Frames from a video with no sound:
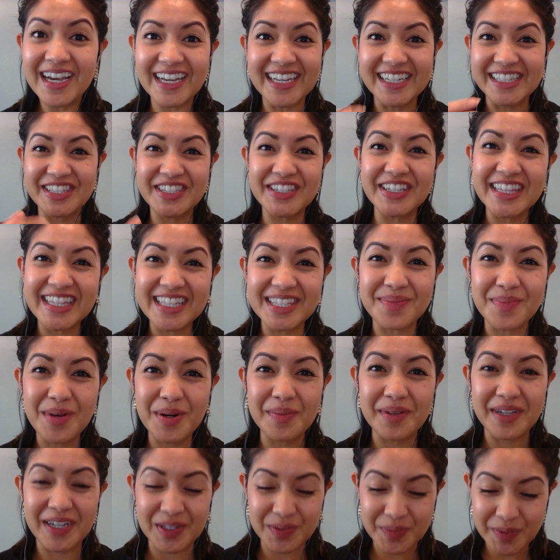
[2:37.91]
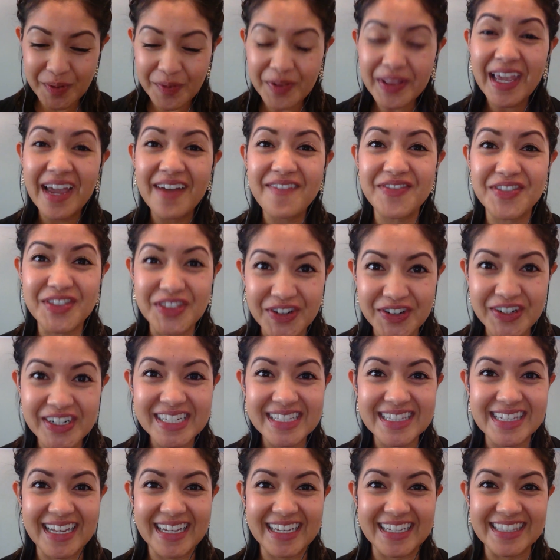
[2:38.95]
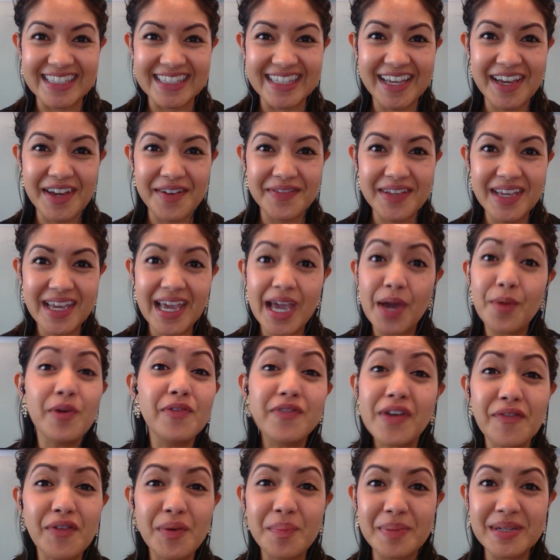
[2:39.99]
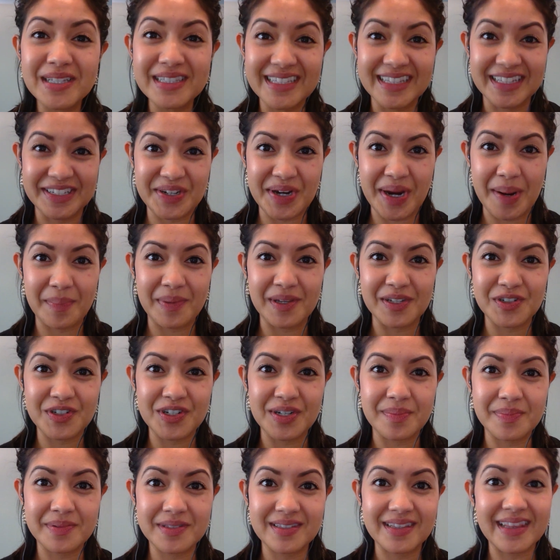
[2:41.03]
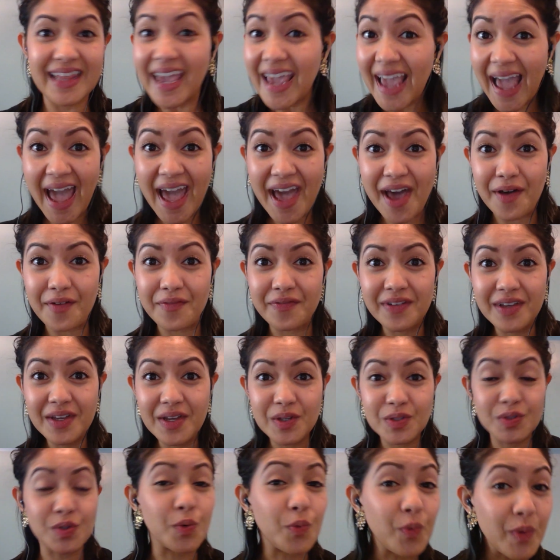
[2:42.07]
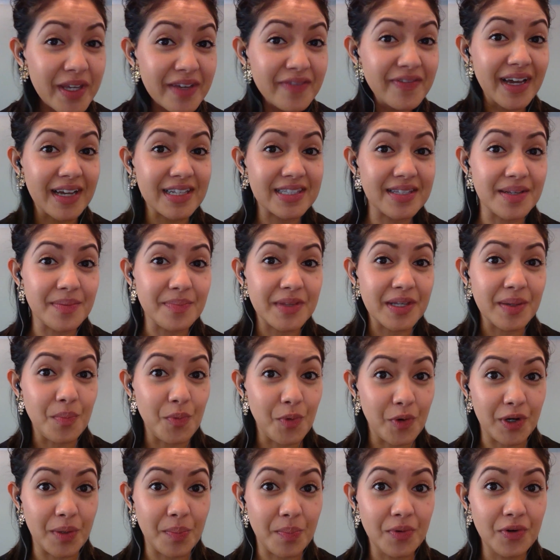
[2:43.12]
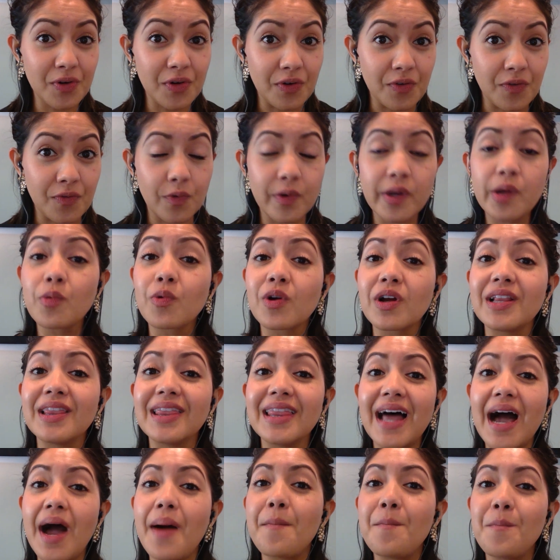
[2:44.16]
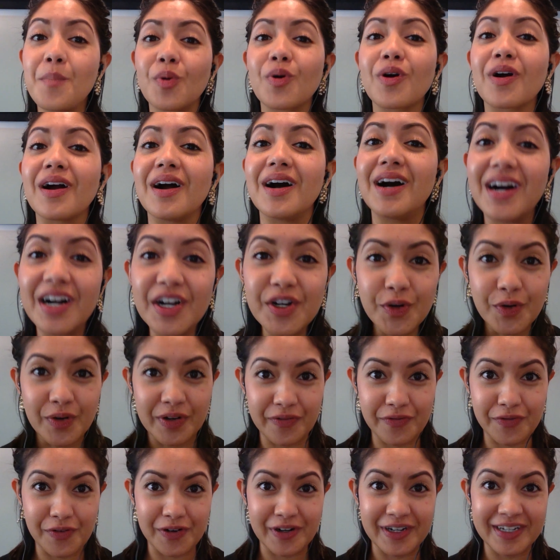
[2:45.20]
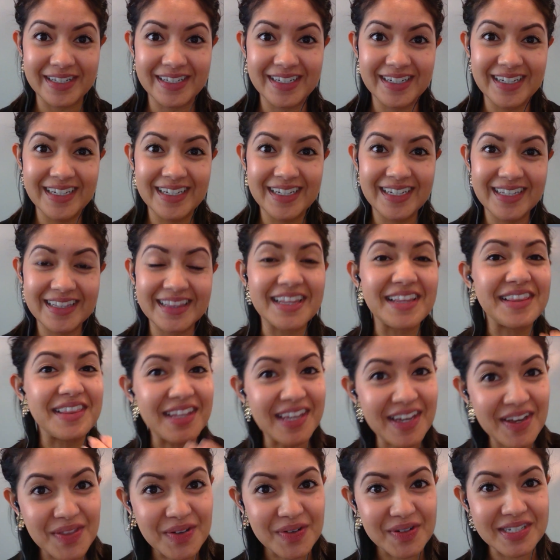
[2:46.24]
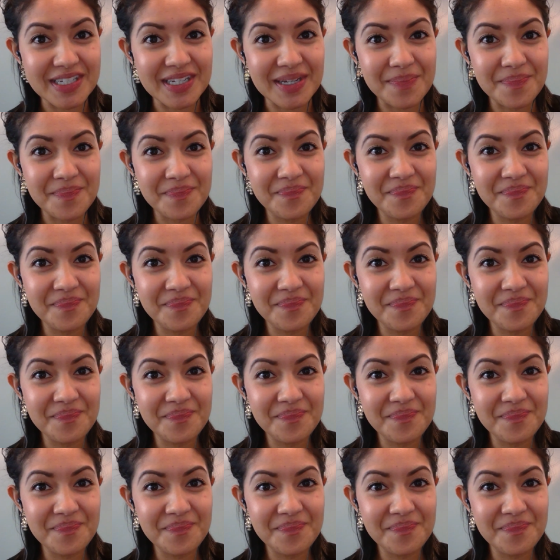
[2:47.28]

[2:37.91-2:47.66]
to this moment because we only have 30 seconds left and we've never been to the championships. They have. So we've got something more to prove. We were a lot more hungry for it than the other team.